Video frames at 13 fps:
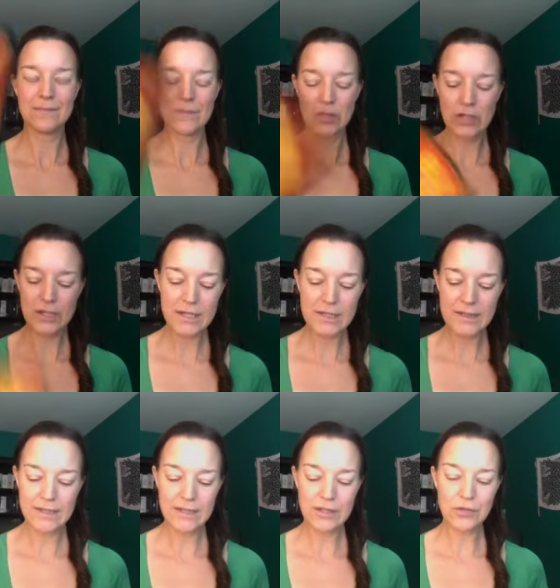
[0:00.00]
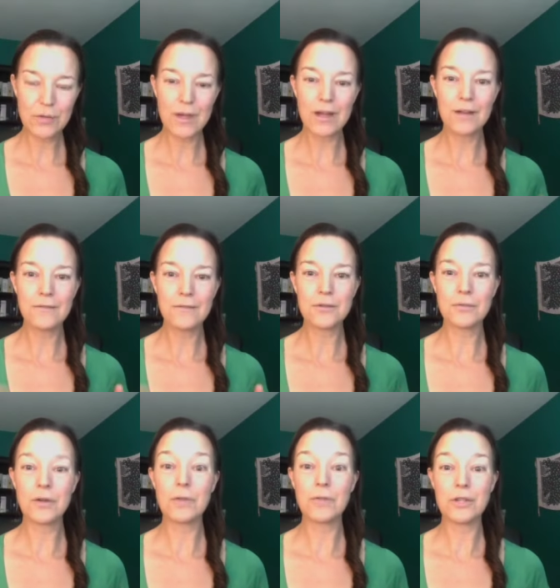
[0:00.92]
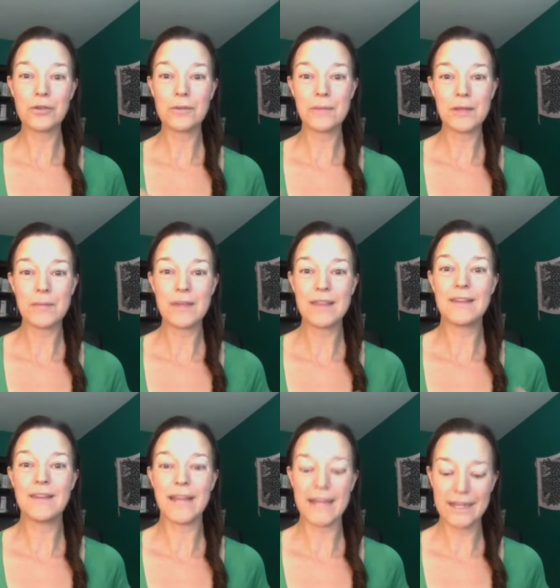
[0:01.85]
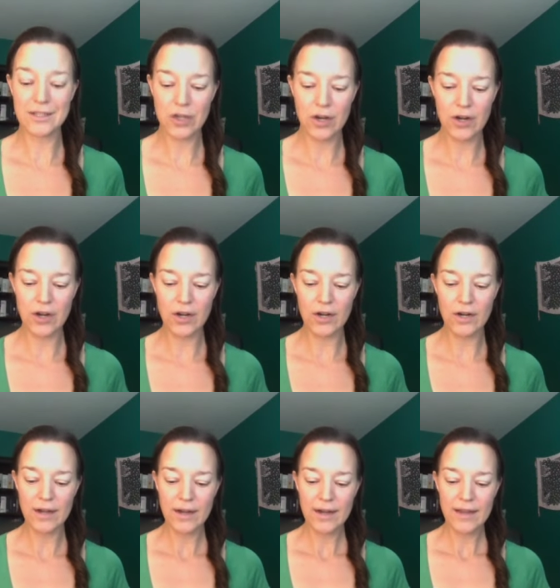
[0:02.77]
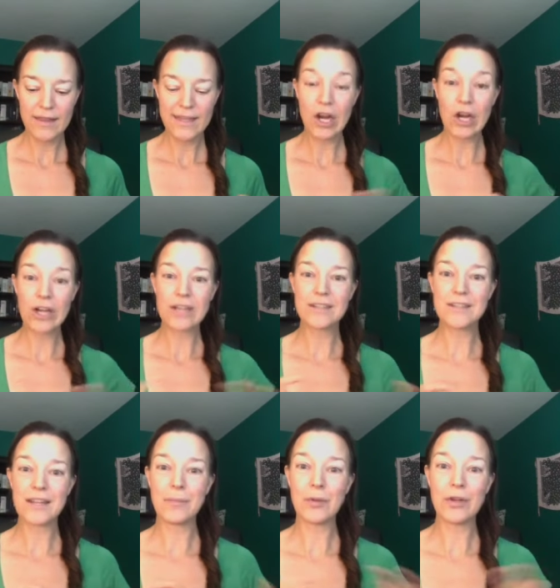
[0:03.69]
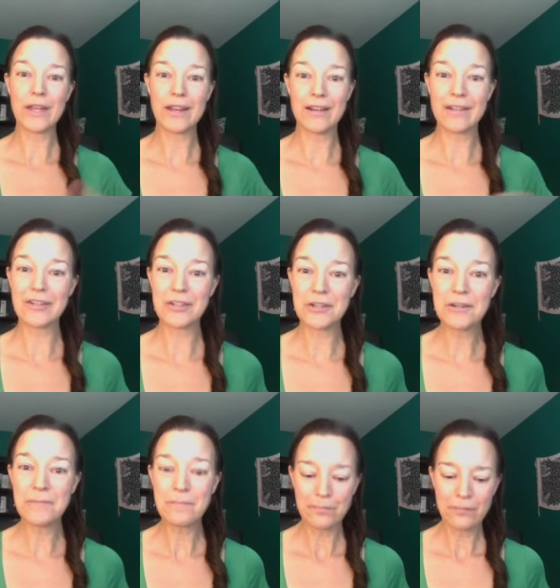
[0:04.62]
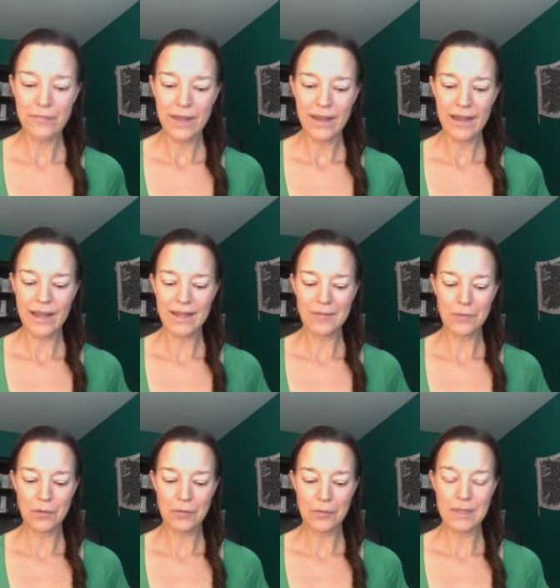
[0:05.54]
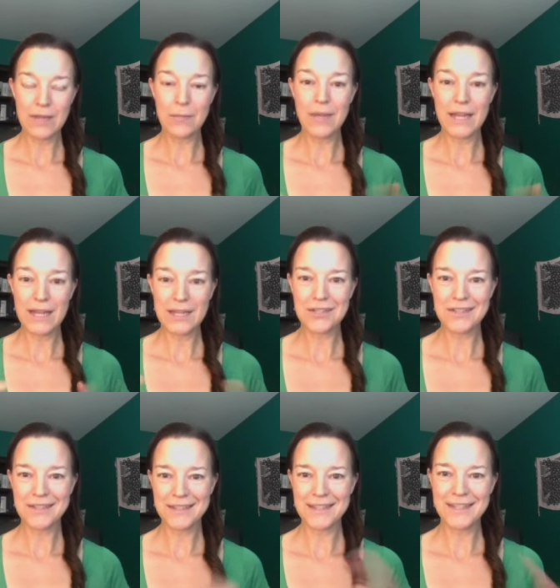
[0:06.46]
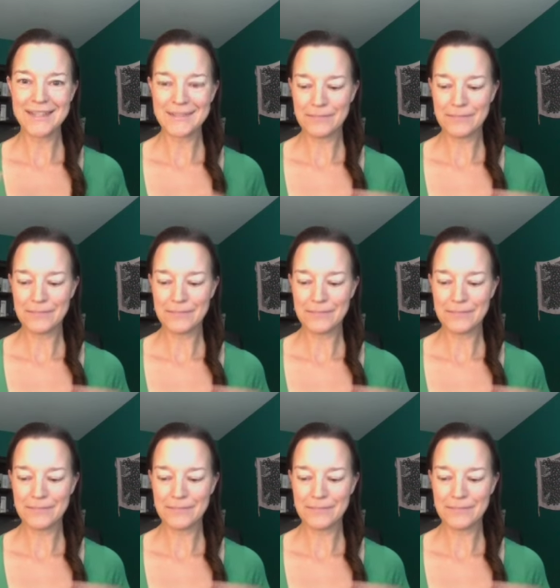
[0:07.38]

So as you can see, the 12s, or what would normally be the knights, are the archetypal character and what would be the page is the